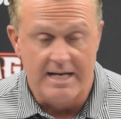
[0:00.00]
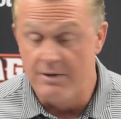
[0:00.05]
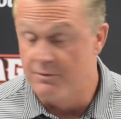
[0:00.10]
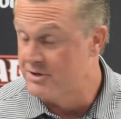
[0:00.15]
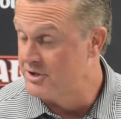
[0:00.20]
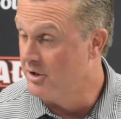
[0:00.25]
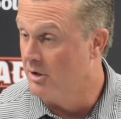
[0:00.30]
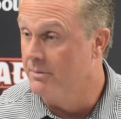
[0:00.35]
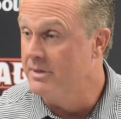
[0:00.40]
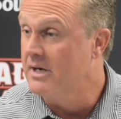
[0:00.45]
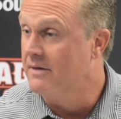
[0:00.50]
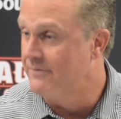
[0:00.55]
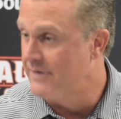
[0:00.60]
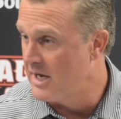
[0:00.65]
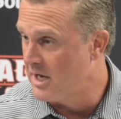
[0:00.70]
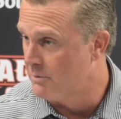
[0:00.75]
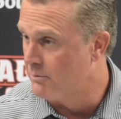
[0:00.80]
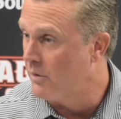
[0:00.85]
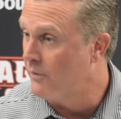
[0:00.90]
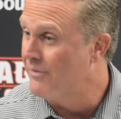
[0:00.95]
He would still be
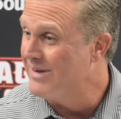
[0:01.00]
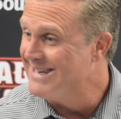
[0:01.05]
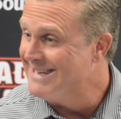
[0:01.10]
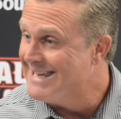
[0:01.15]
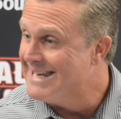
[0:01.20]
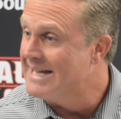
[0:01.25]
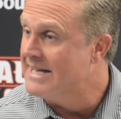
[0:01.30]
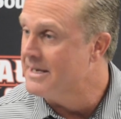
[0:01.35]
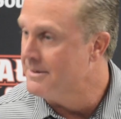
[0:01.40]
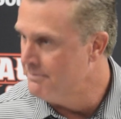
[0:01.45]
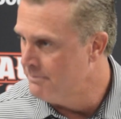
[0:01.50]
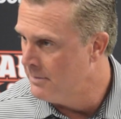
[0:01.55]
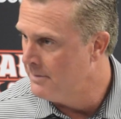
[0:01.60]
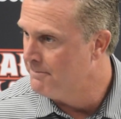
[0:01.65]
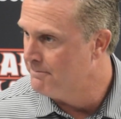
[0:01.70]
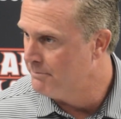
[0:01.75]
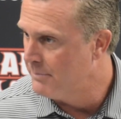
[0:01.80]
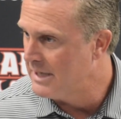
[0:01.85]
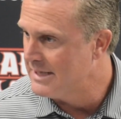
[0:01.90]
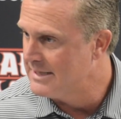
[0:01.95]
available if we needed him,
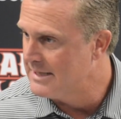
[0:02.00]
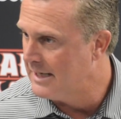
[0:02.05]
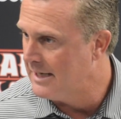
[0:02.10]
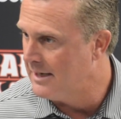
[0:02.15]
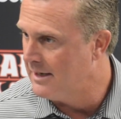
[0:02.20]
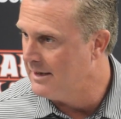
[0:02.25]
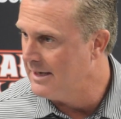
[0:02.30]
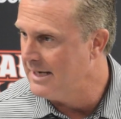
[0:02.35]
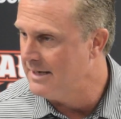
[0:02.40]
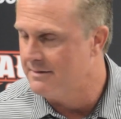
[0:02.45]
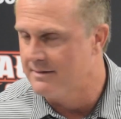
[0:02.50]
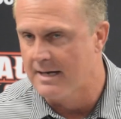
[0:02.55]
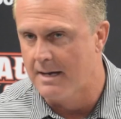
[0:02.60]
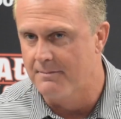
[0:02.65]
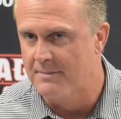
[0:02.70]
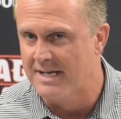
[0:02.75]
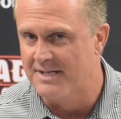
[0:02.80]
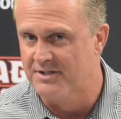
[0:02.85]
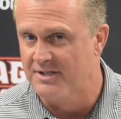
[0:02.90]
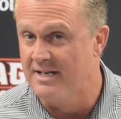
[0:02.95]
but and
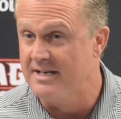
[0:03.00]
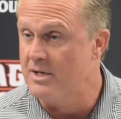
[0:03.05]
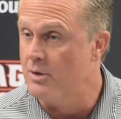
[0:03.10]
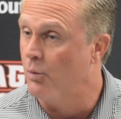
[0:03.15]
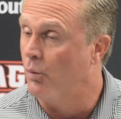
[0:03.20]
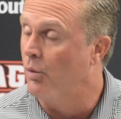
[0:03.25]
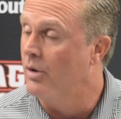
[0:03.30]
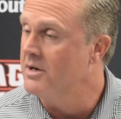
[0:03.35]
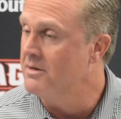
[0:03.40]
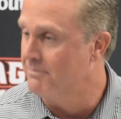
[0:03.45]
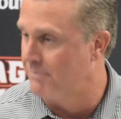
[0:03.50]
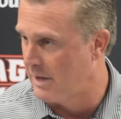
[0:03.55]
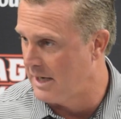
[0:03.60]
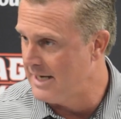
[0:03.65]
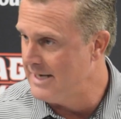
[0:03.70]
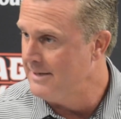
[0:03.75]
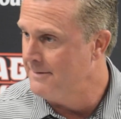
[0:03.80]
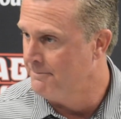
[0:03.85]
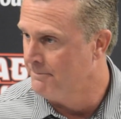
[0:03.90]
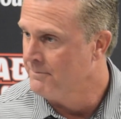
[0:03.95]
I'm not saying he wouldn't
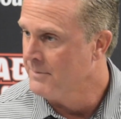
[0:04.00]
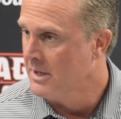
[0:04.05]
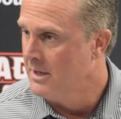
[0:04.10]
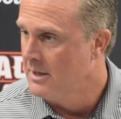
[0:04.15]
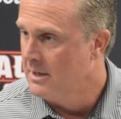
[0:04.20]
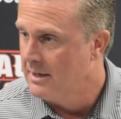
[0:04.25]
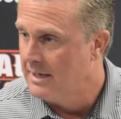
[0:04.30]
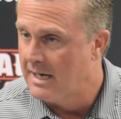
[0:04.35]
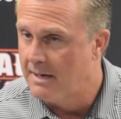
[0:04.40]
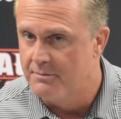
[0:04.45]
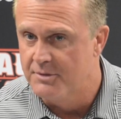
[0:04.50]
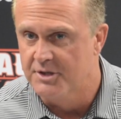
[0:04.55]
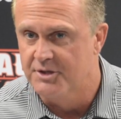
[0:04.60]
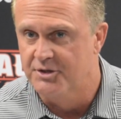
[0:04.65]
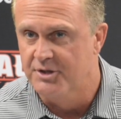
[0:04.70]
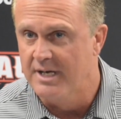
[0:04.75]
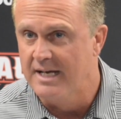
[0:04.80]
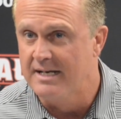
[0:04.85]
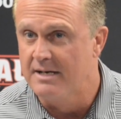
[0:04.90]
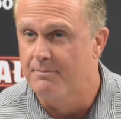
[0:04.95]
play. I'm
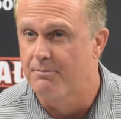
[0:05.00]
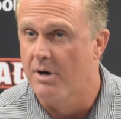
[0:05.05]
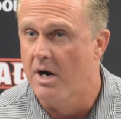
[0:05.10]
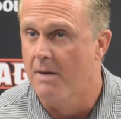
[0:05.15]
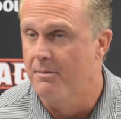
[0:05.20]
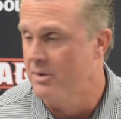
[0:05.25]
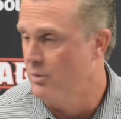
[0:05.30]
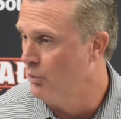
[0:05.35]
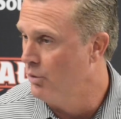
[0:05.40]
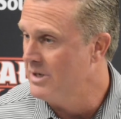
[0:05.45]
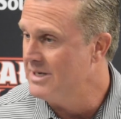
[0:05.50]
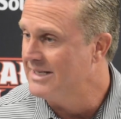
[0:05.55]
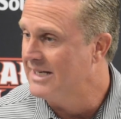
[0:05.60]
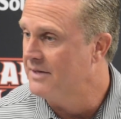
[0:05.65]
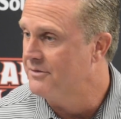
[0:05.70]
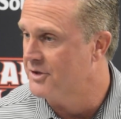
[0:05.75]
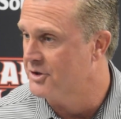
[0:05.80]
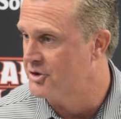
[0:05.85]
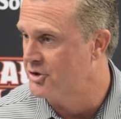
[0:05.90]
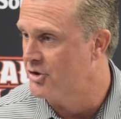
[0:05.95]
just saying he probably
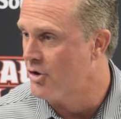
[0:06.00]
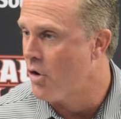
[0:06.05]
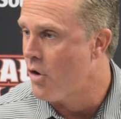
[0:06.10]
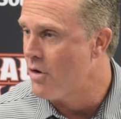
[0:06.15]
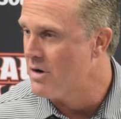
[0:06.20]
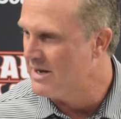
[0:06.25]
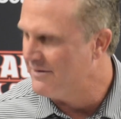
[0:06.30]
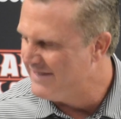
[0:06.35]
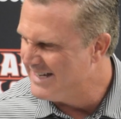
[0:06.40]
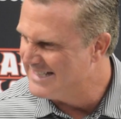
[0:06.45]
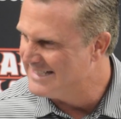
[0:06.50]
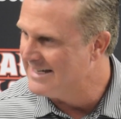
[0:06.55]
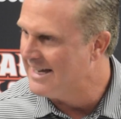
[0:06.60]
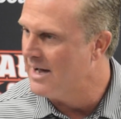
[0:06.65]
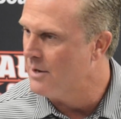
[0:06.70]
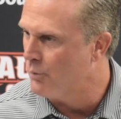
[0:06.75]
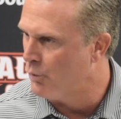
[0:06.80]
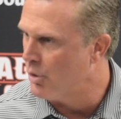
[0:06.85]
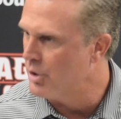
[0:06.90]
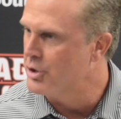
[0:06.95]
wouldn't get the start if he's
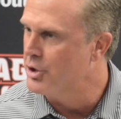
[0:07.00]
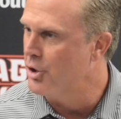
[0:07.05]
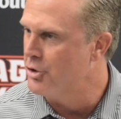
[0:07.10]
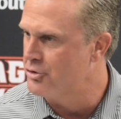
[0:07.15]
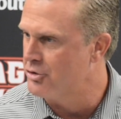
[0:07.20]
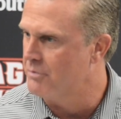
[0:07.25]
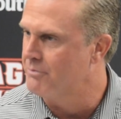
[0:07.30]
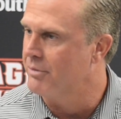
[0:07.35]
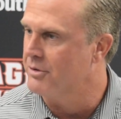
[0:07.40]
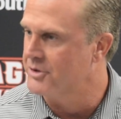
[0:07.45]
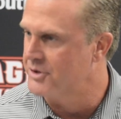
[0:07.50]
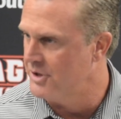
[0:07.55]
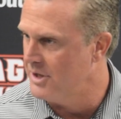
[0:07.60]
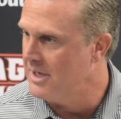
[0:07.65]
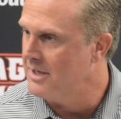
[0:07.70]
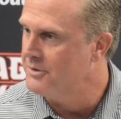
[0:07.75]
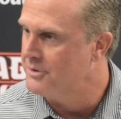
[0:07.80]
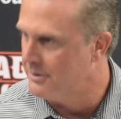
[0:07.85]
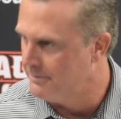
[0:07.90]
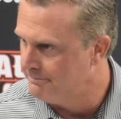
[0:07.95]
not
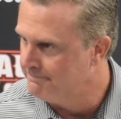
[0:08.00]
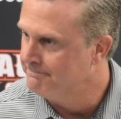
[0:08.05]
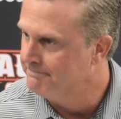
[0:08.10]
100%.